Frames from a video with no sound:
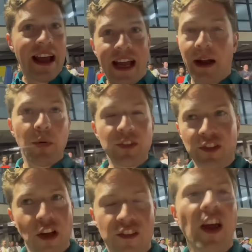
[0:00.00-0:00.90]
It was
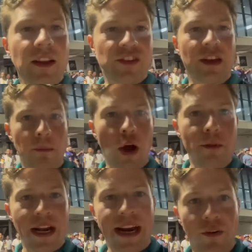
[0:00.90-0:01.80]
a touching
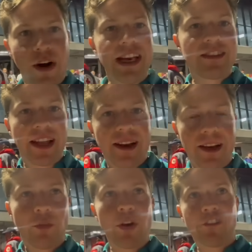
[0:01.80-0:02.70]
moment, and it really did
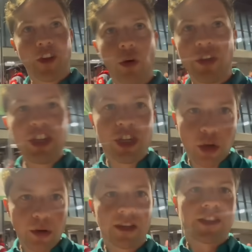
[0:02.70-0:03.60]
reveal the
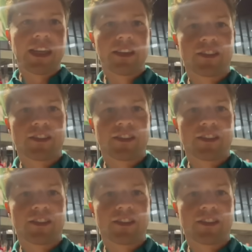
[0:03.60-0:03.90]
unity in the